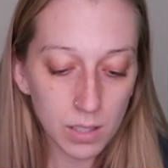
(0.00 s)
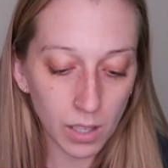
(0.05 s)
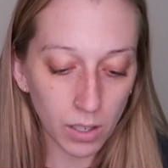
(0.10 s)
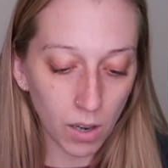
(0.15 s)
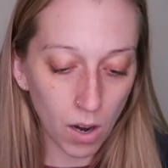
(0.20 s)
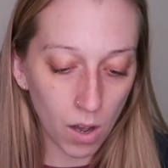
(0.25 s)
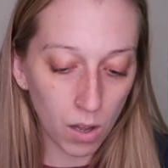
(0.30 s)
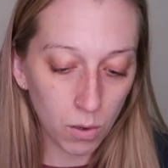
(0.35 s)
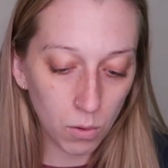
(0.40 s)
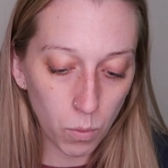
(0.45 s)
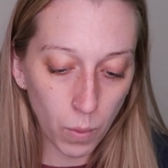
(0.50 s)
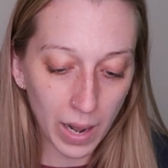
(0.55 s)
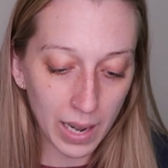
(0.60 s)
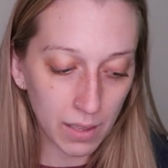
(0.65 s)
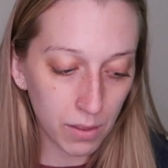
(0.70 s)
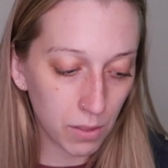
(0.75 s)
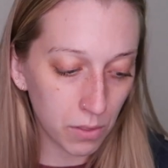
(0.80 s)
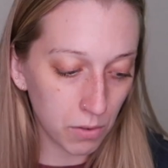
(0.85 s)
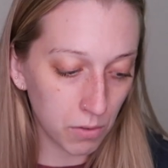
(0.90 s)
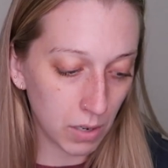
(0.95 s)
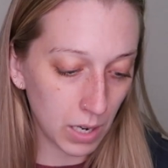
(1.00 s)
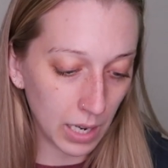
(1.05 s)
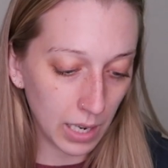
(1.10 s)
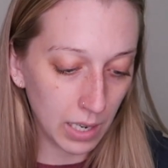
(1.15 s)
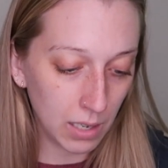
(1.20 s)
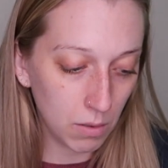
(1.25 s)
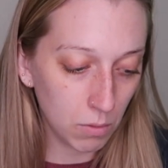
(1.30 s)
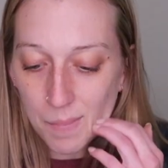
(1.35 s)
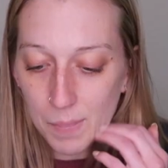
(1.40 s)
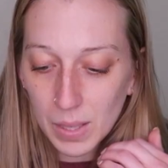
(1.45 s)
They're all weight
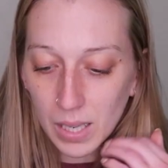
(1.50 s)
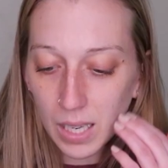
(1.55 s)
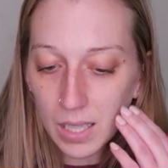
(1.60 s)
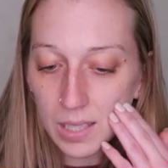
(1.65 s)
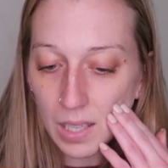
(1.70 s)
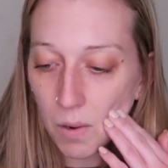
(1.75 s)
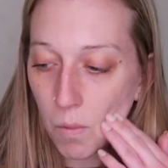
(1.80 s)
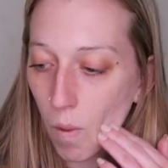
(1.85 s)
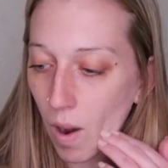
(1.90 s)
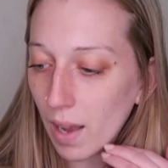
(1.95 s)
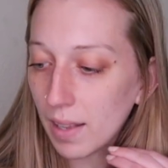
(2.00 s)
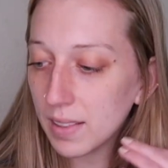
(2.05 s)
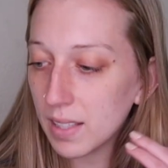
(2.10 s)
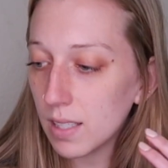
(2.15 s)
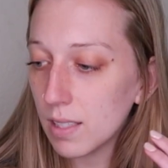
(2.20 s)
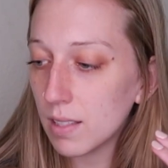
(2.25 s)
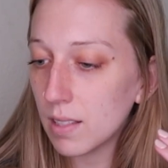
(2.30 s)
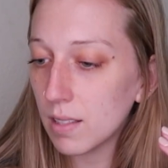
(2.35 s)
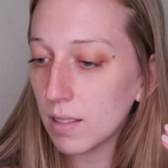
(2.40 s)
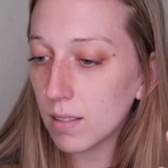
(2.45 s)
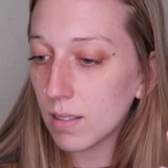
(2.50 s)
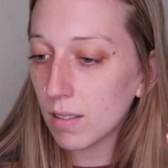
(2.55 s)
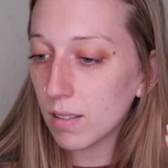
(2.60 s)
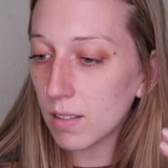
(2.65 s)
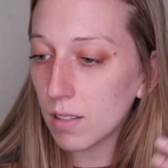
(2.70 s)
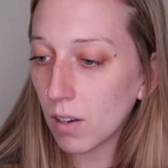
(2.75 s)
3 because I want this